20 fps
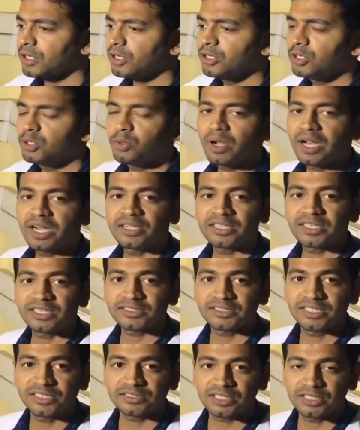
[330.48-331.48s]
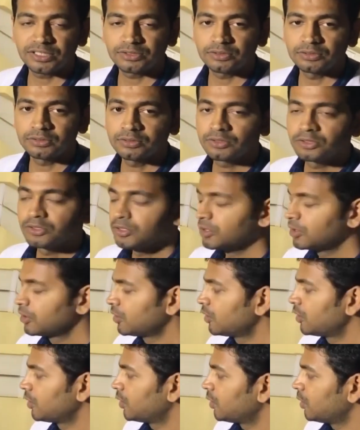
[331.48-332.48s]
To address this issue,
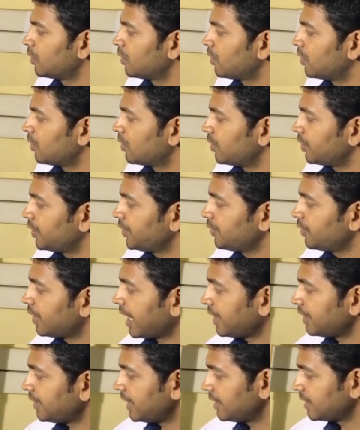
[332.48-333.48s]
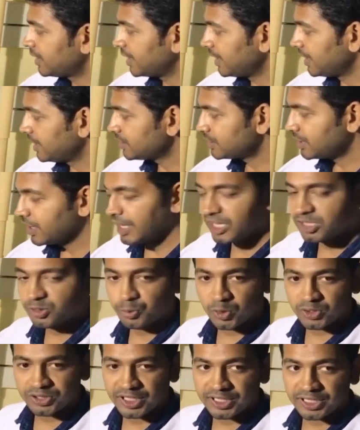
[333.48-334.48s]
you can increase the
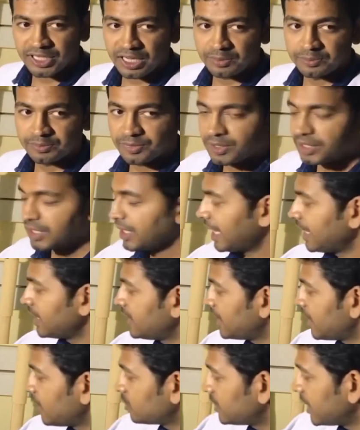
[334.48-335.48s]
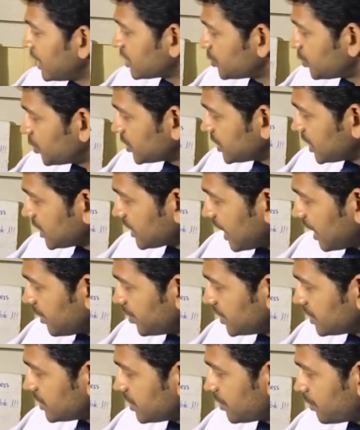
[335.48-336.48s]
exposure time. Right now the exposure time
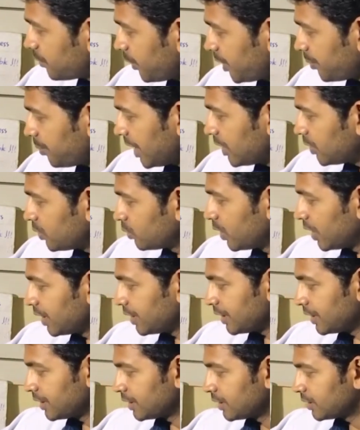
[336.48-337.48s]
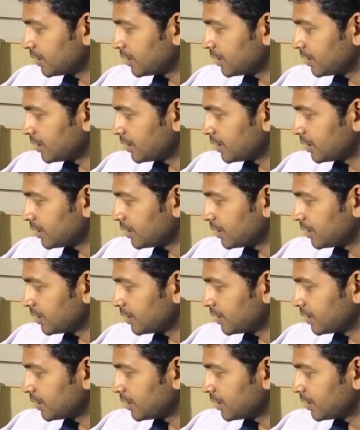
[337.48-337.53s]
is 1/200.